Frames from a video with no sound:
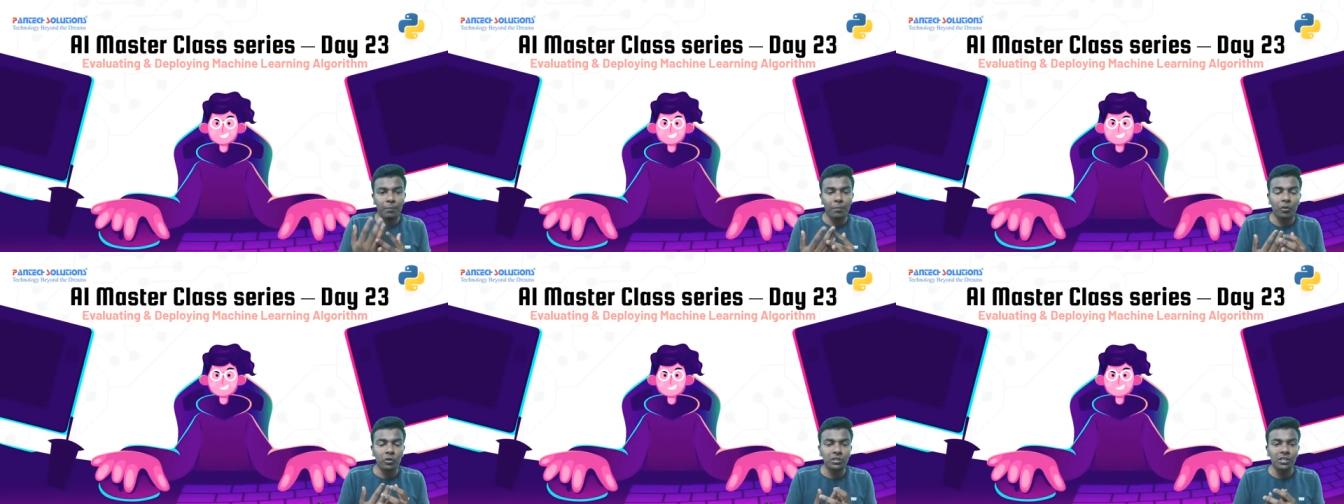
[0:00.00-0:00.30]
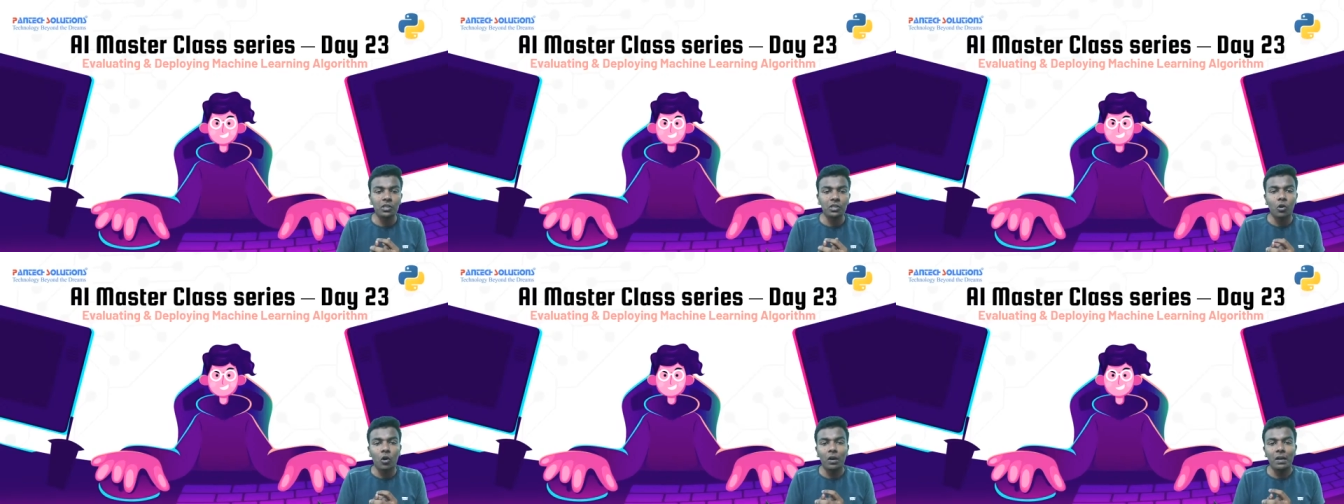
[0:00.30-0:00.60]

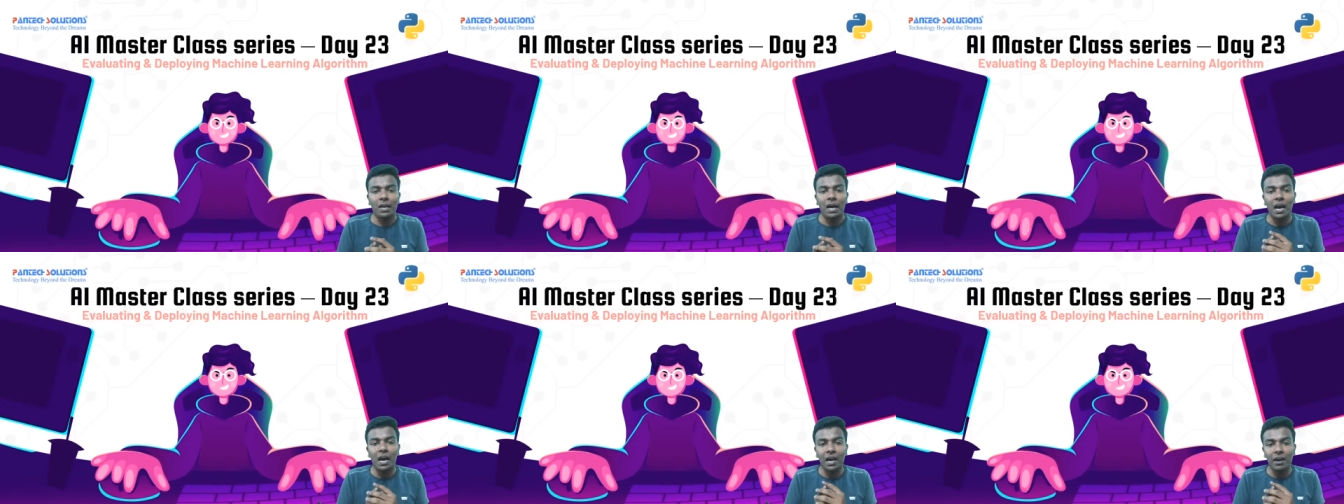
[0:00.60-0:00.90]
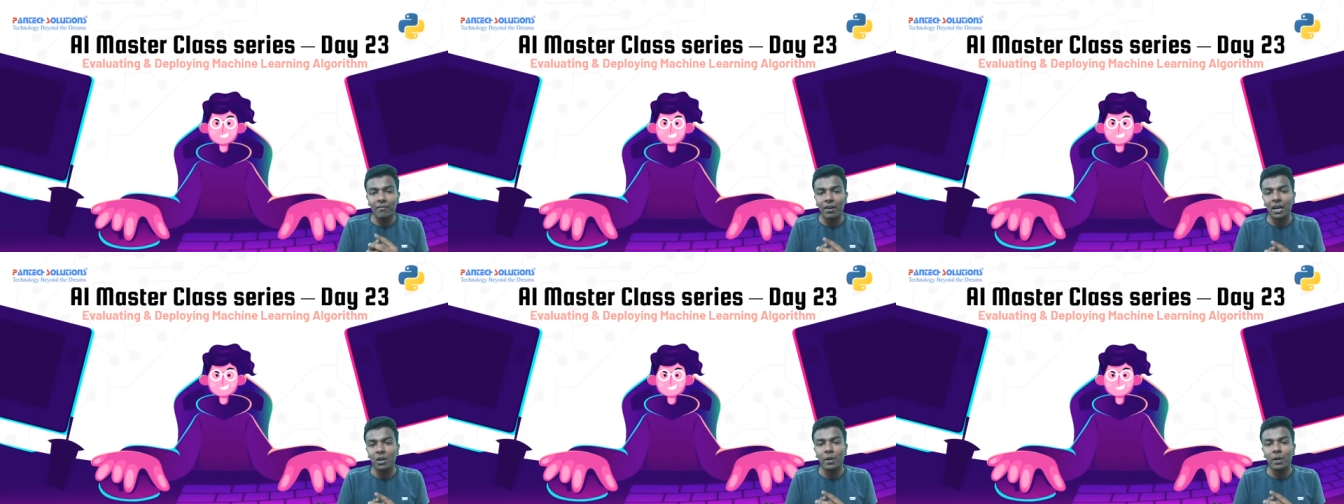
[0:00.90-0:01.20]
project called
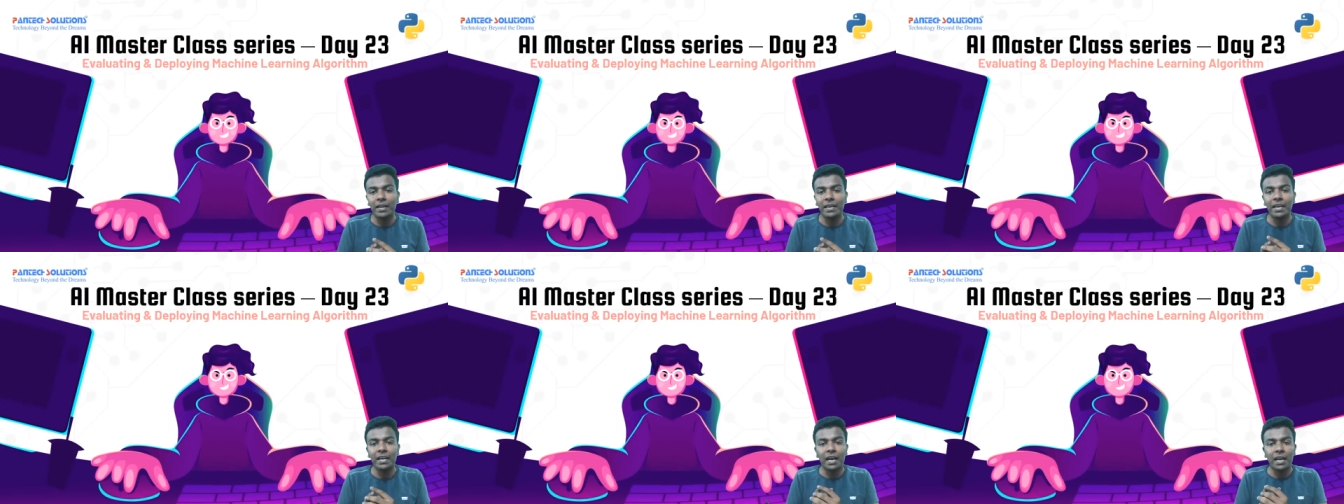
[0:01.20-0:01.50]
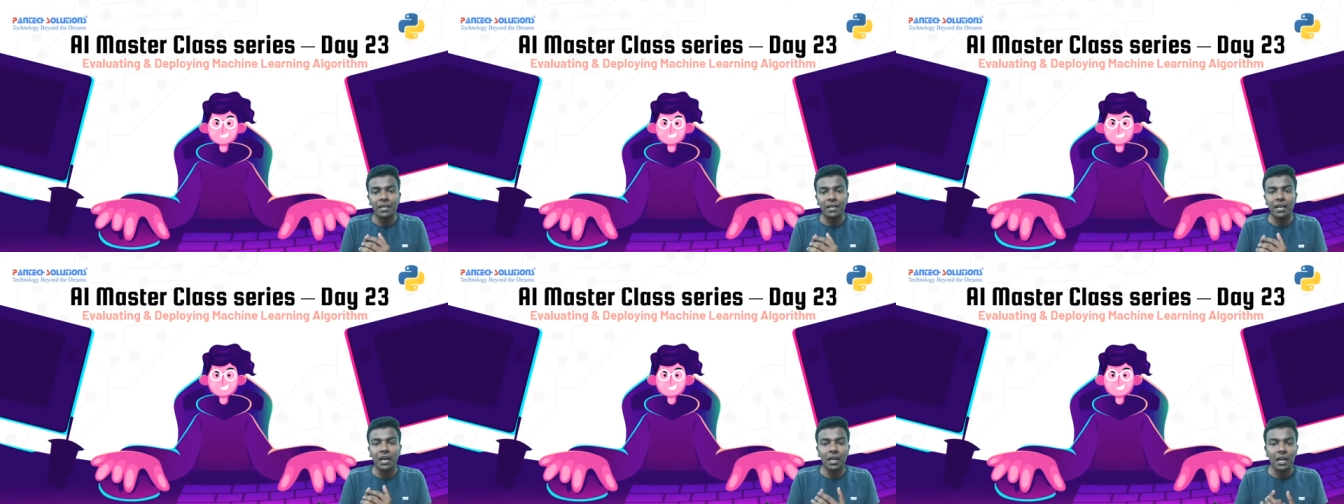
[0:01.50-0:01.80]
evaluating
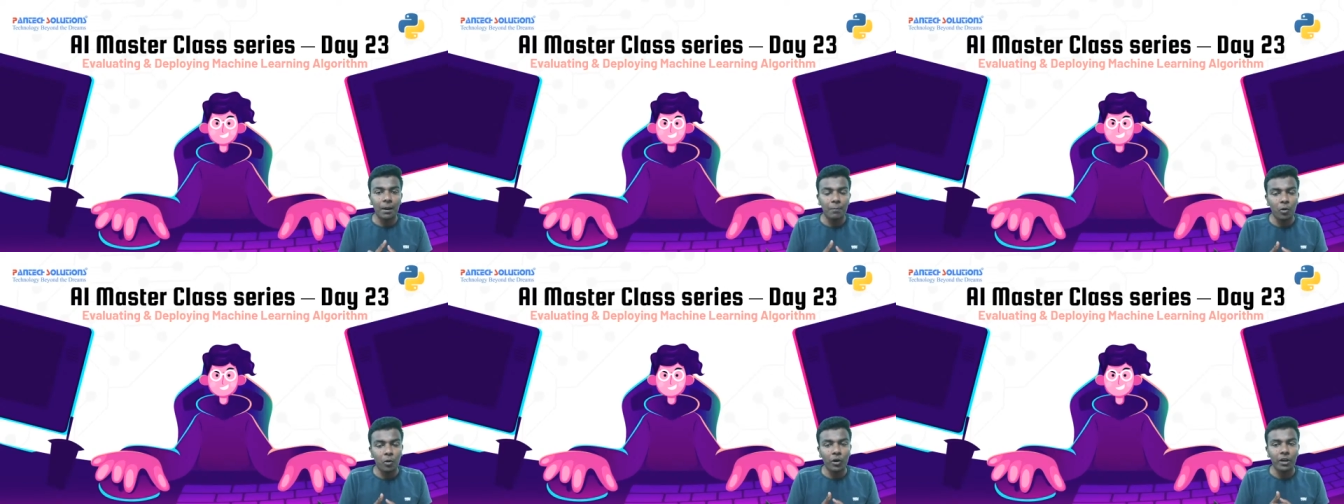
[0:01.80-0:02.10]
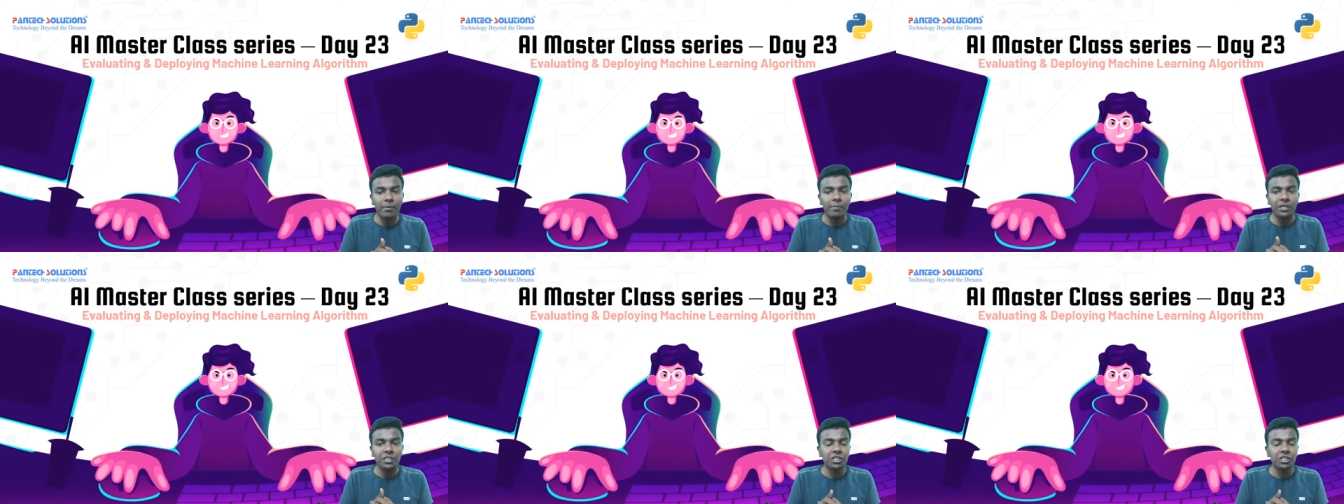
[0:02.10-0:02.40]
and
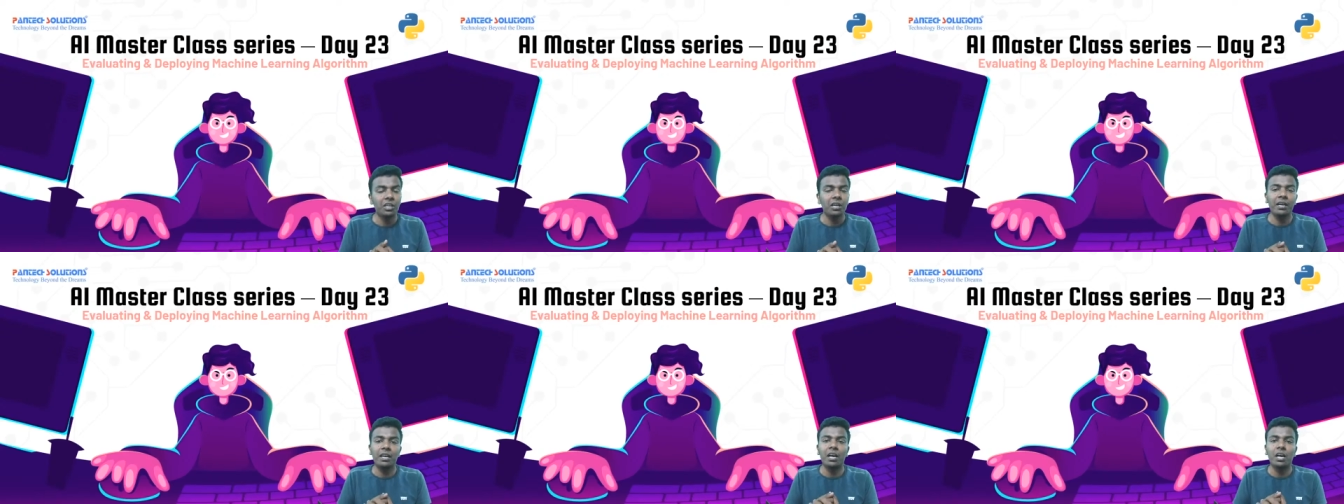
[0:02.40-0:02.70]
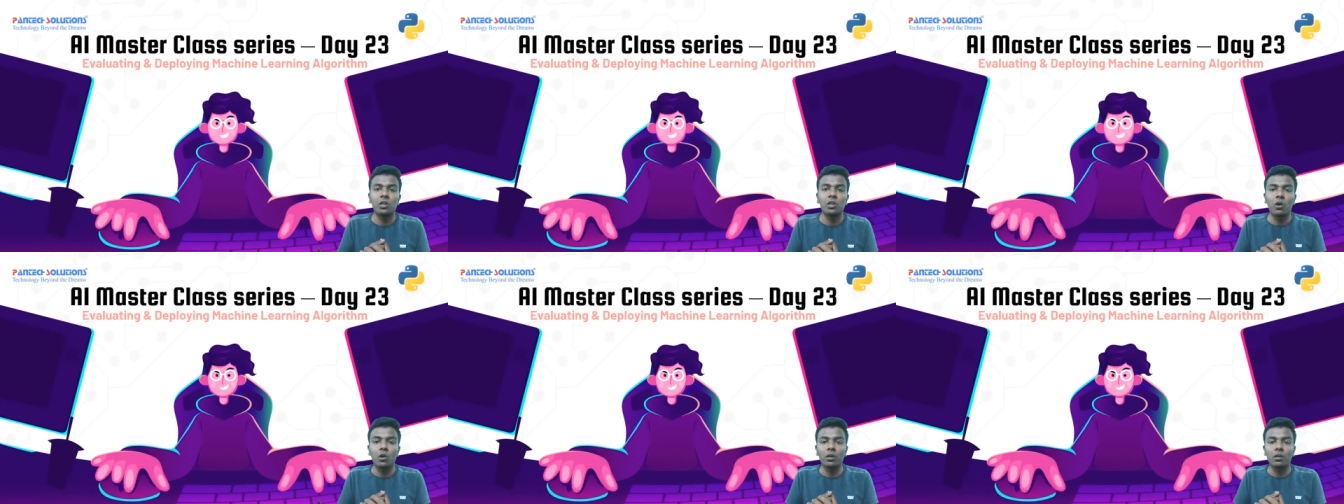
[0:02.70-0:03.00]
deploying machine learning
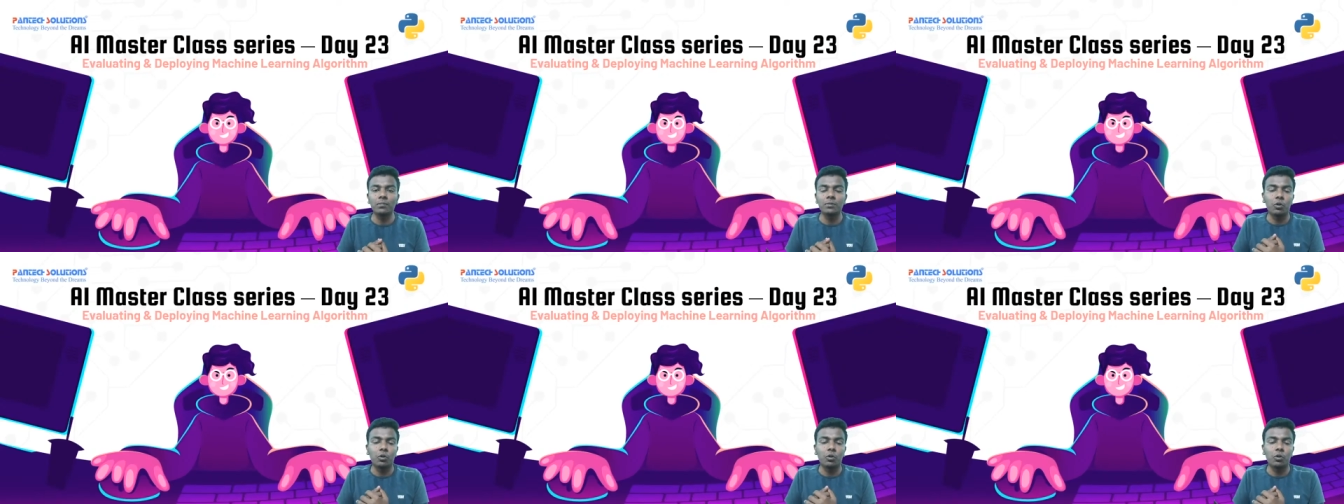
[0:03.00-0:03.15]
algorithms.